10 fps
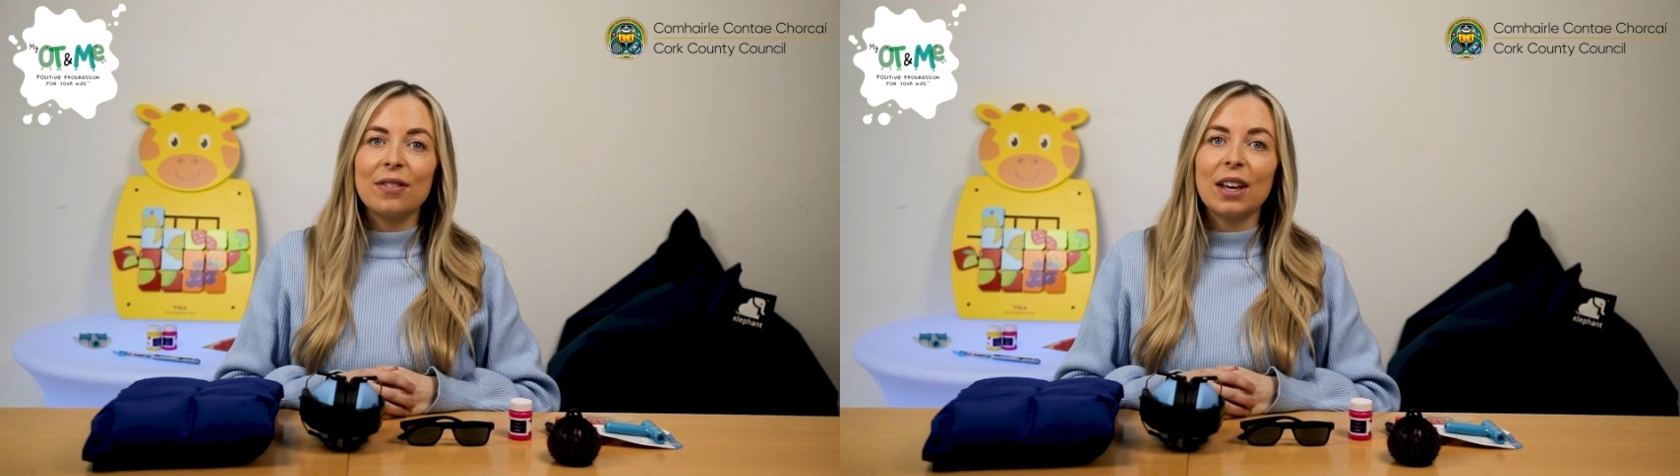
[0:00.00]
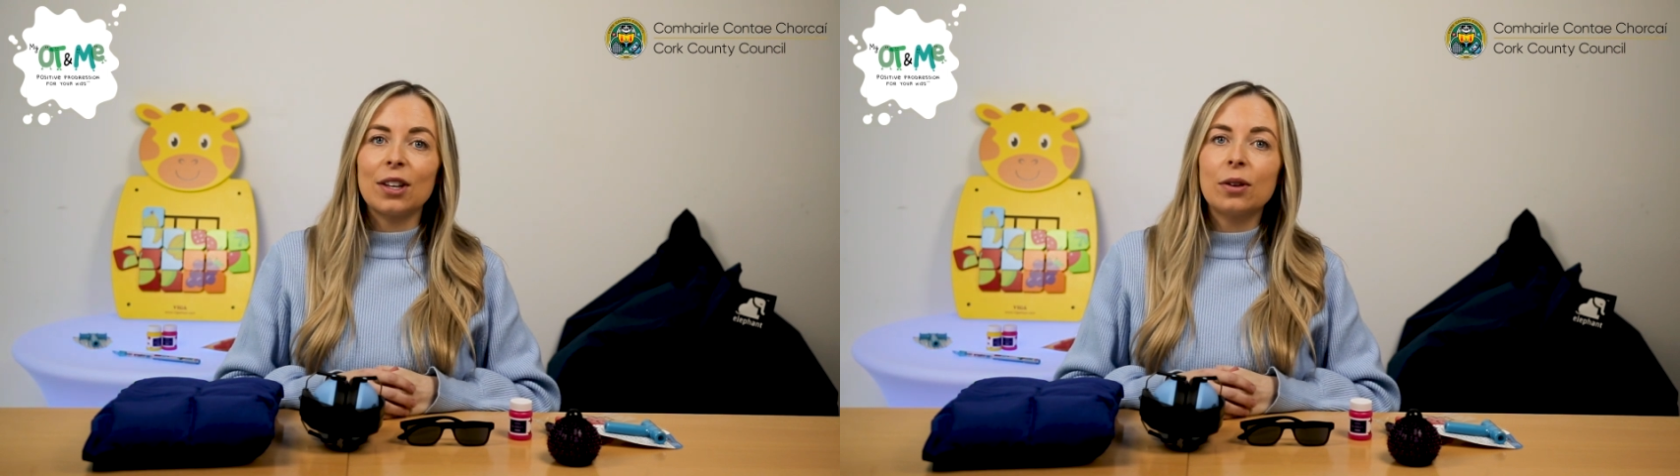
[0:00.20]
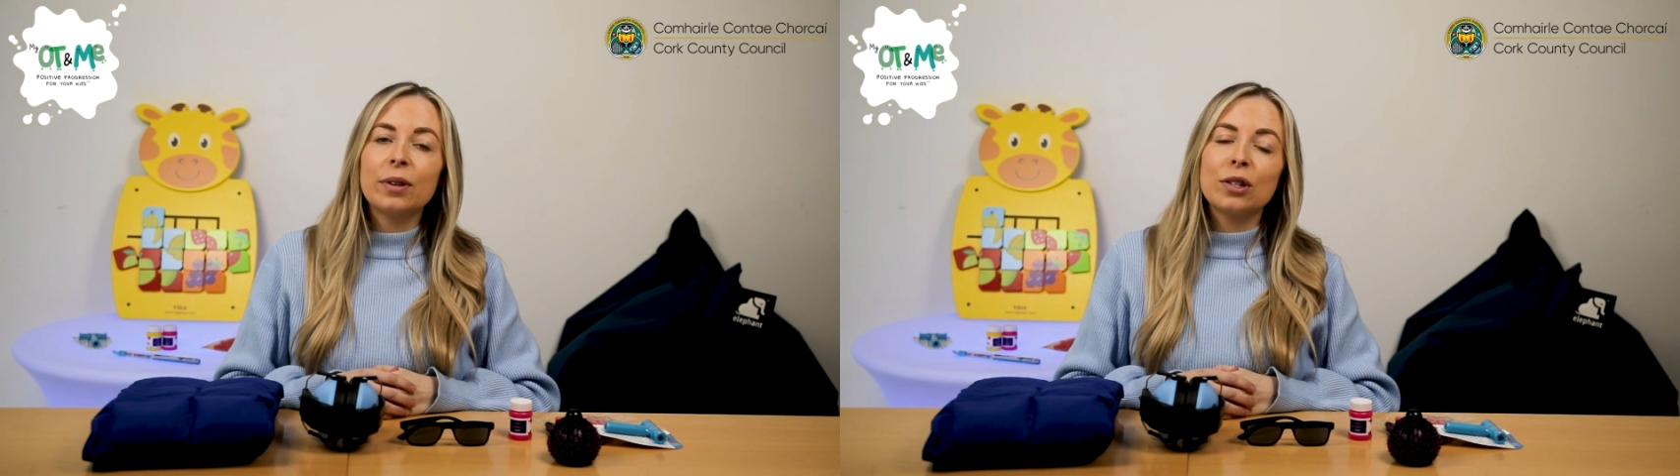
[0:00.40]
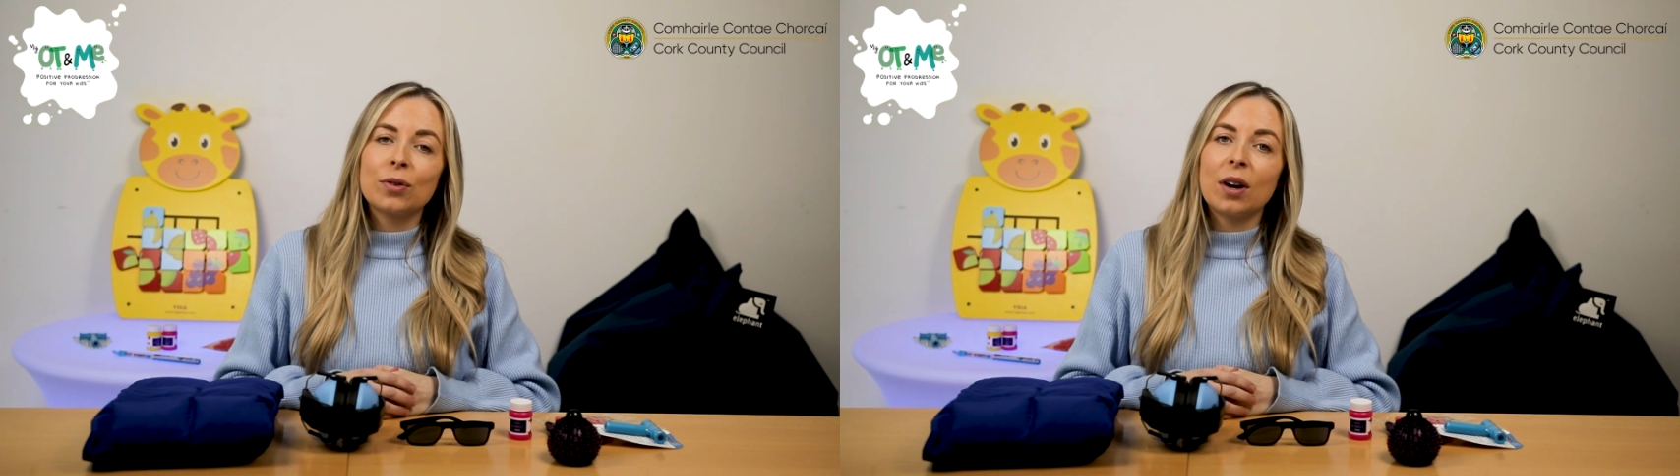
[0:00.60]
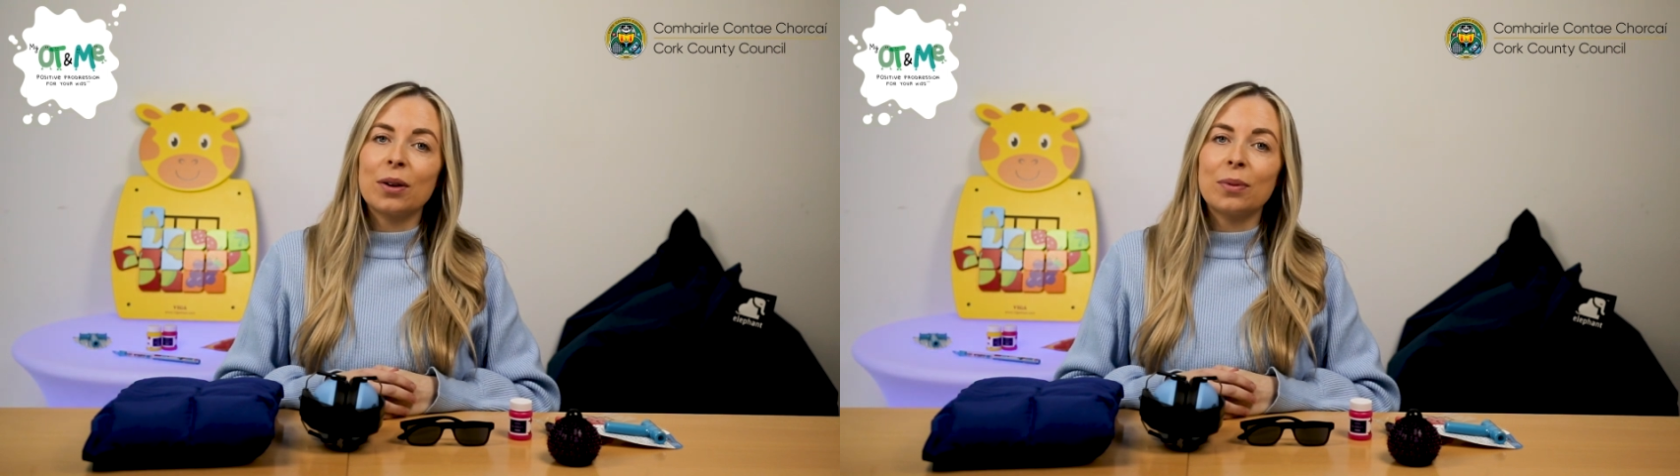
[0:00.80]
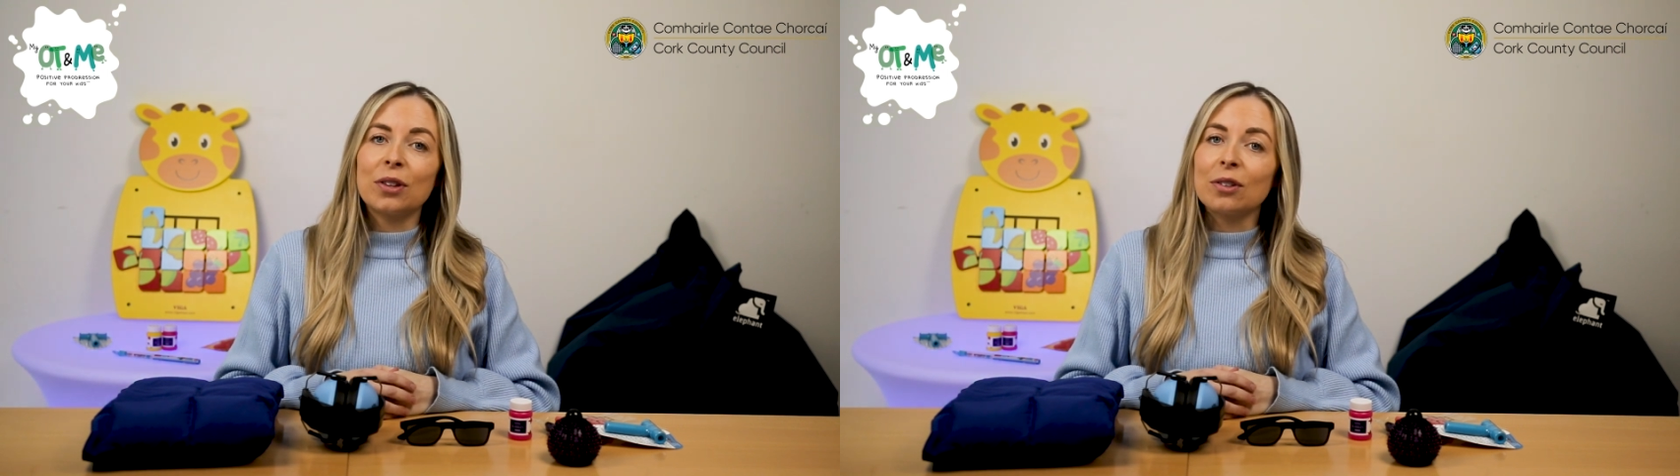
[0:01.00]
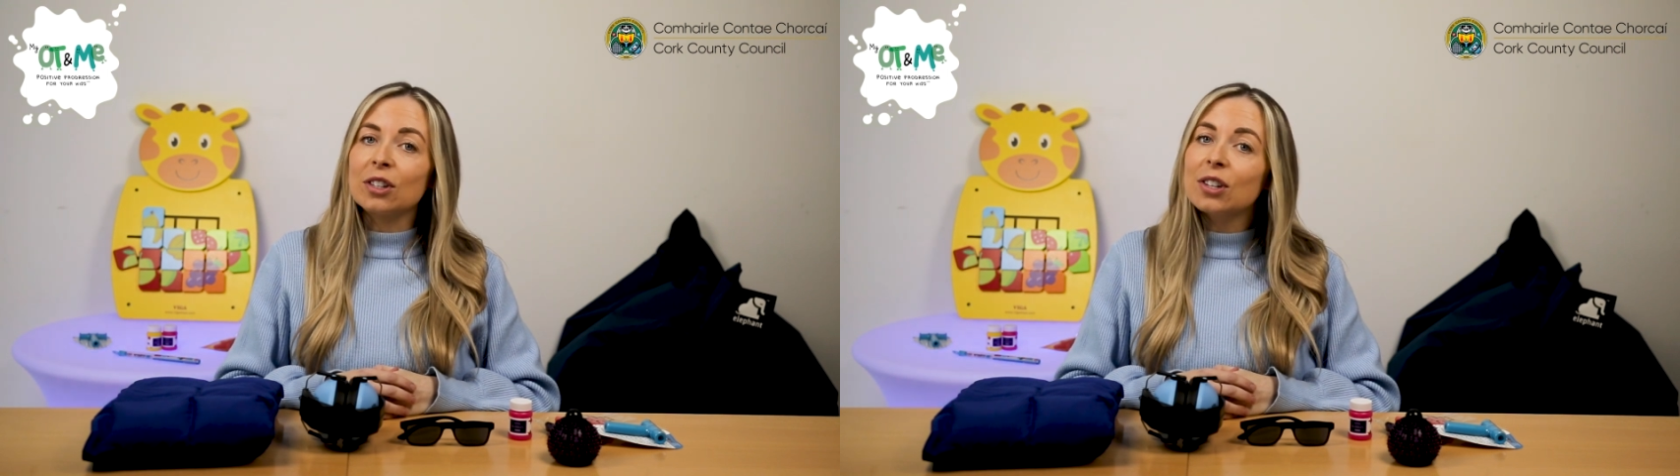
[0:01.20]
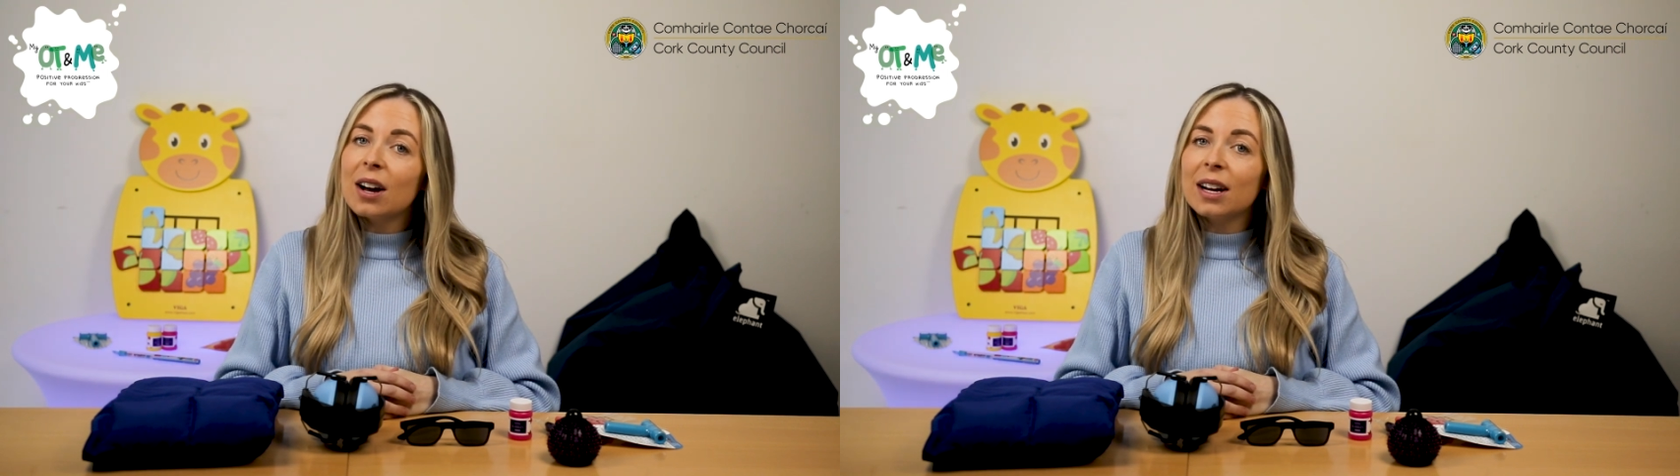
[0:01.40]
that you can try with your
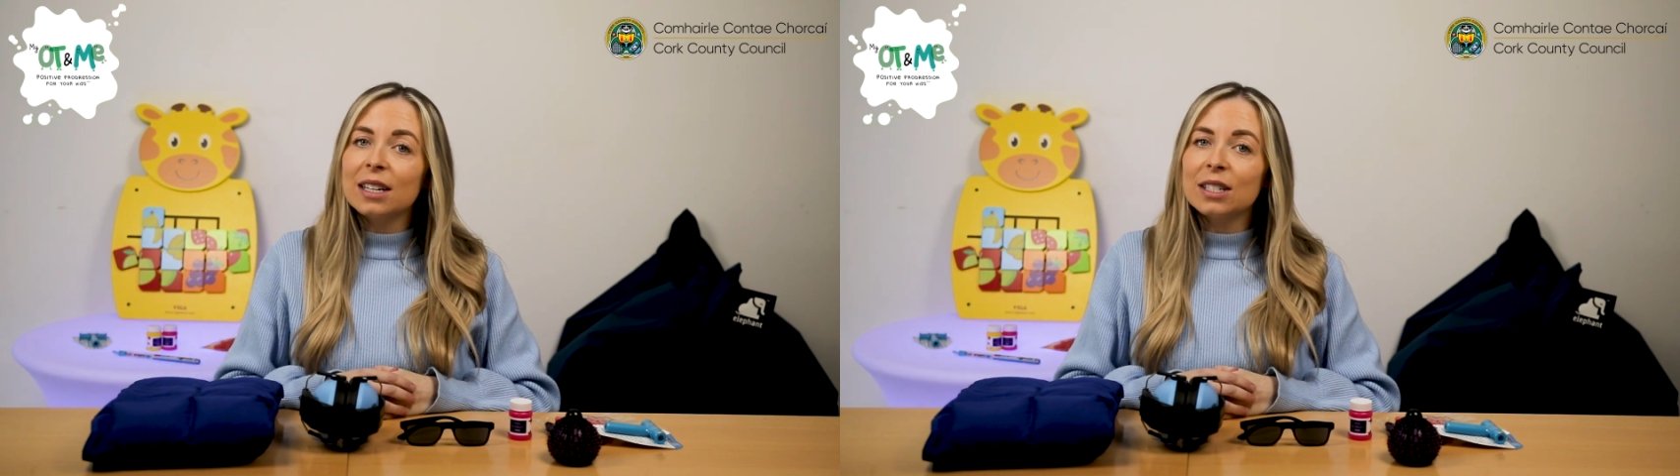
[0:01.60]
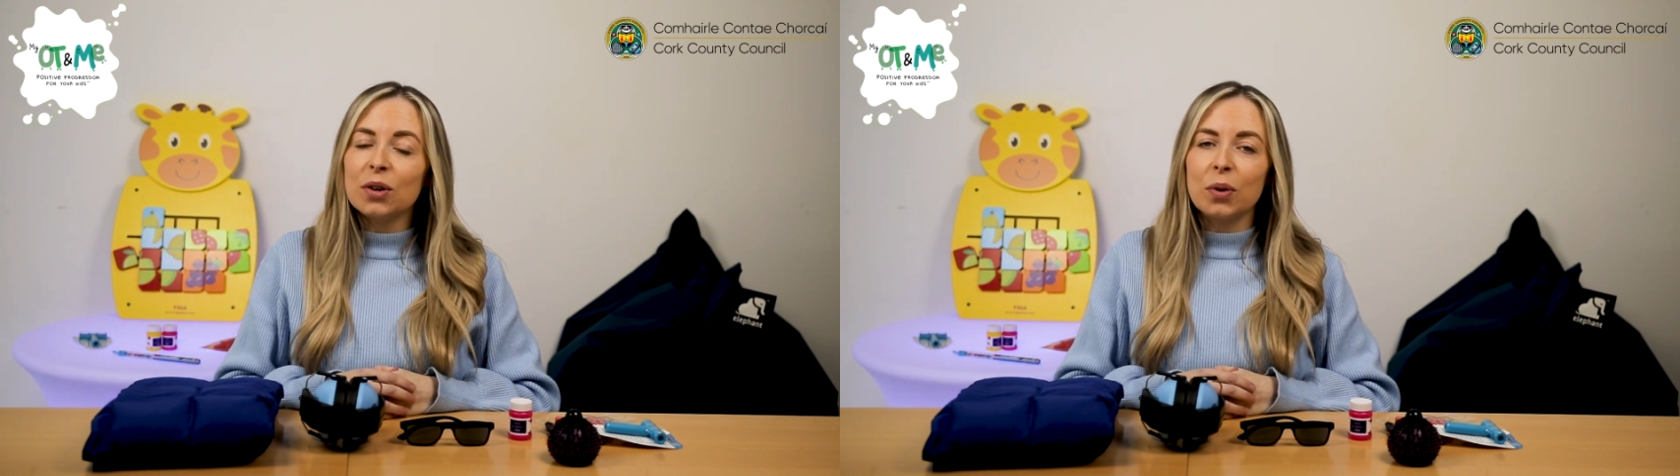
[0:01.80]
child,